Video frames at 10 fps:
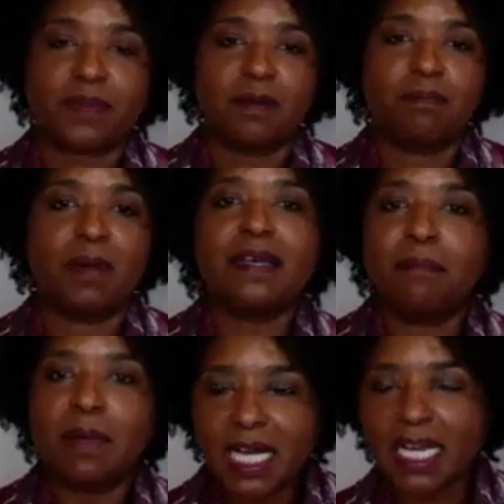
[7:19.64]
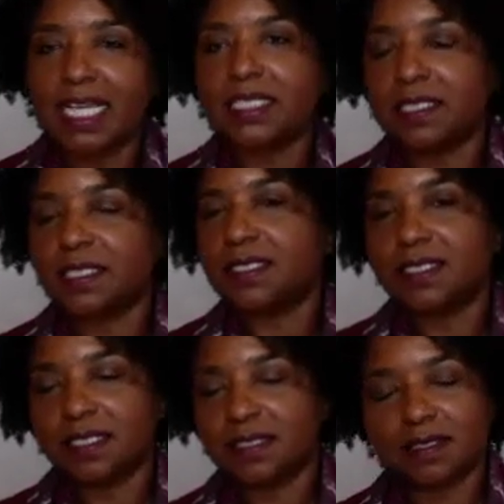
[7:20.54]
My mind
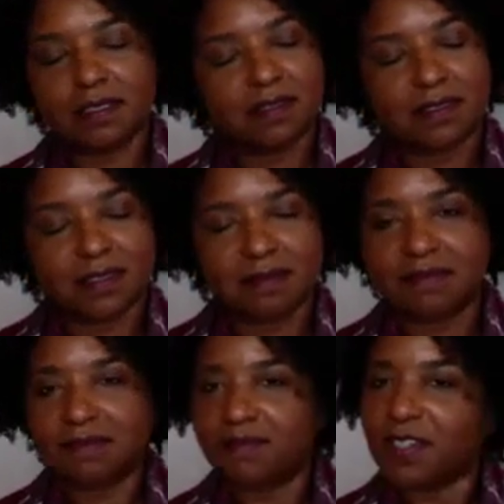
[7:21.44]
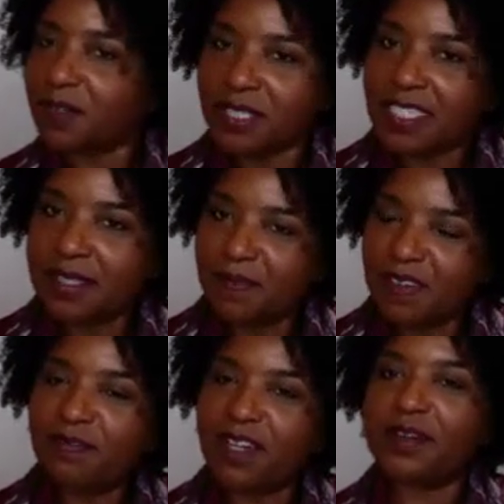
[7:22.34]
can
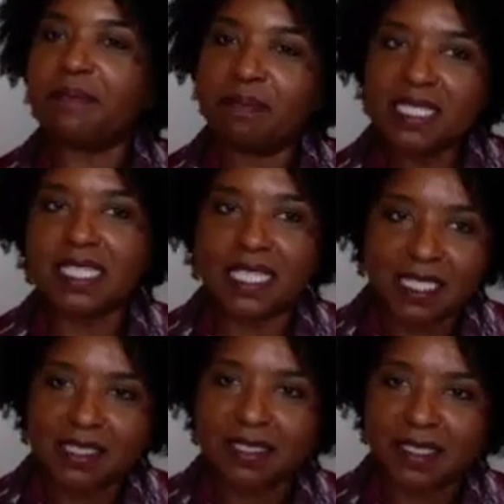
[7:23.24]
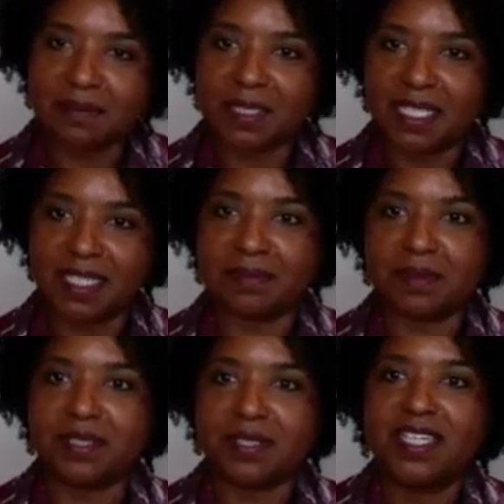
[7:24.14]
be very busy
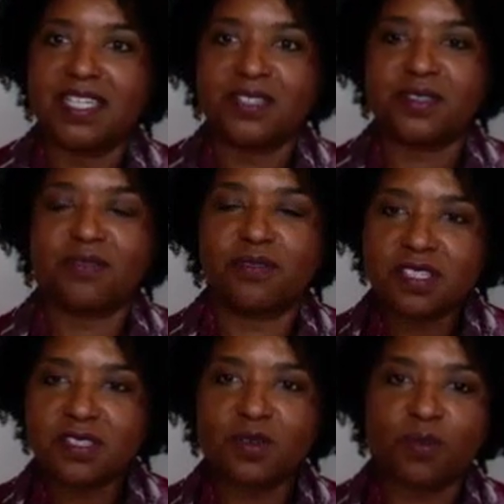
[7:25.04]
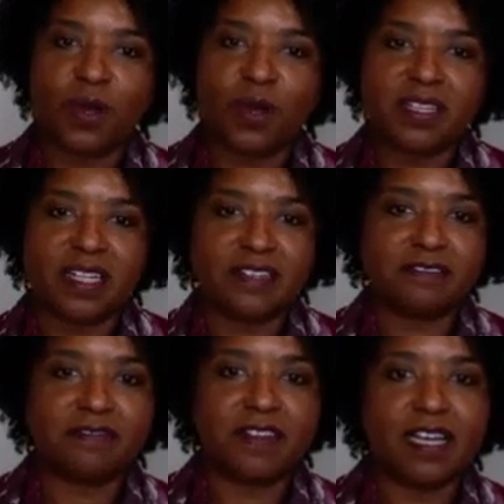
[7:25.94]
sometimes. So this is a way that I've
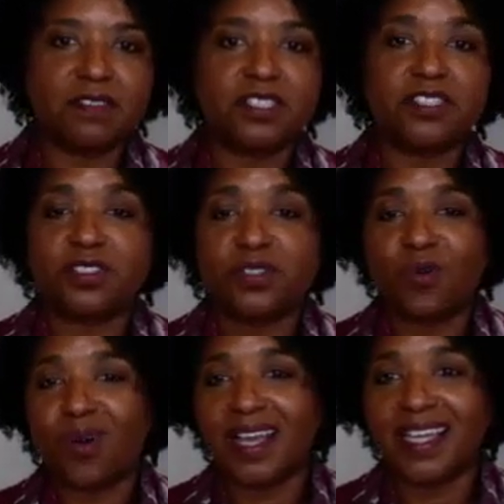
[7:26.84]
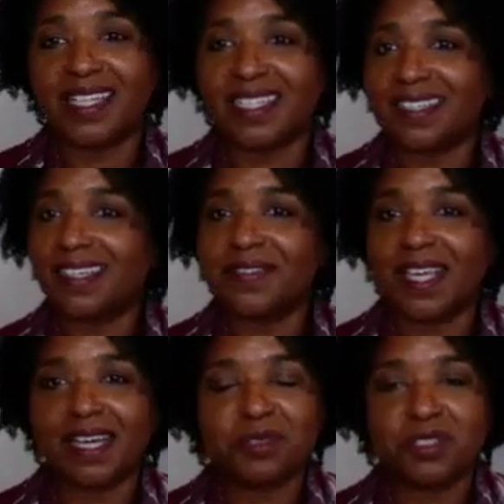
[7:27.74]
found to just quiet it. I
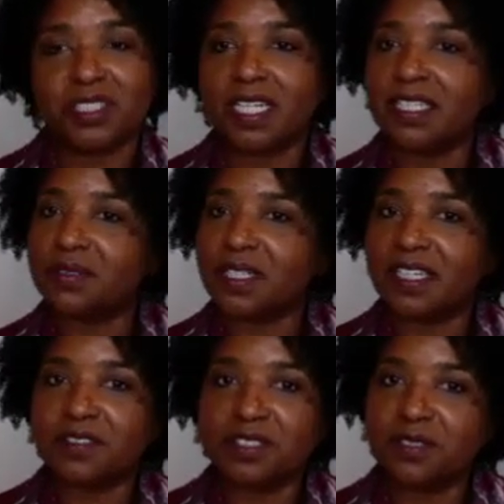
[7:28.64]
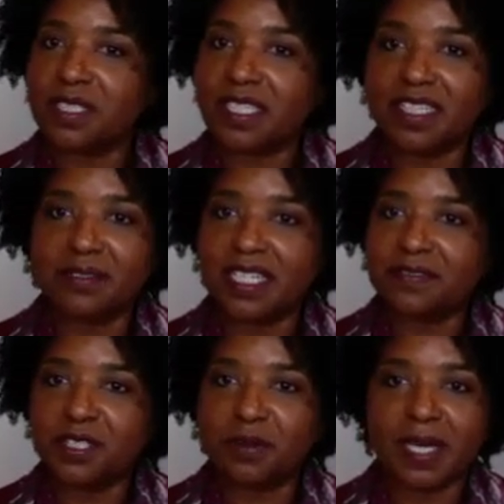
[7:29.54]
captured it. I don't have to
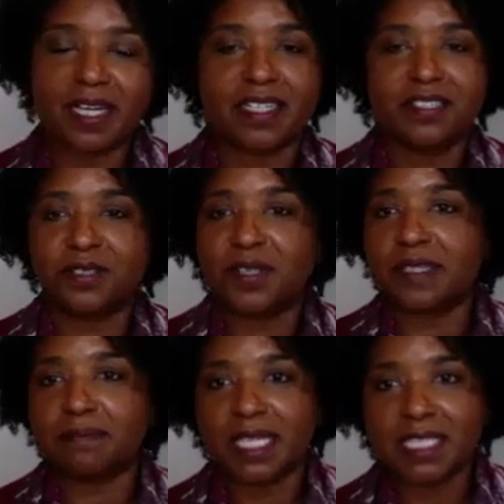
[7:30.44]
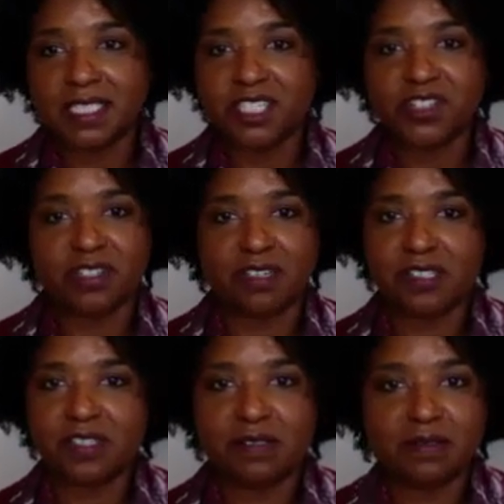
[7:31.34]
go back. I do that in meditation
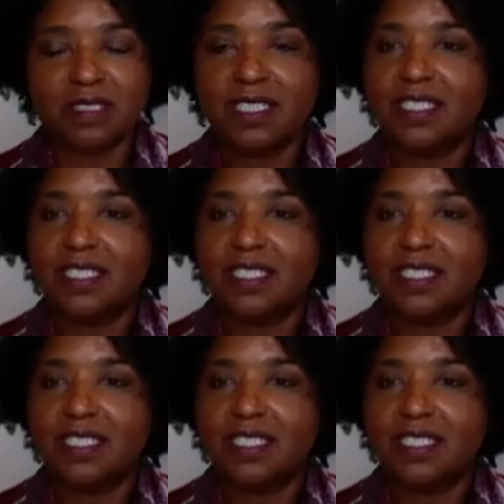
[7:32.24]
also.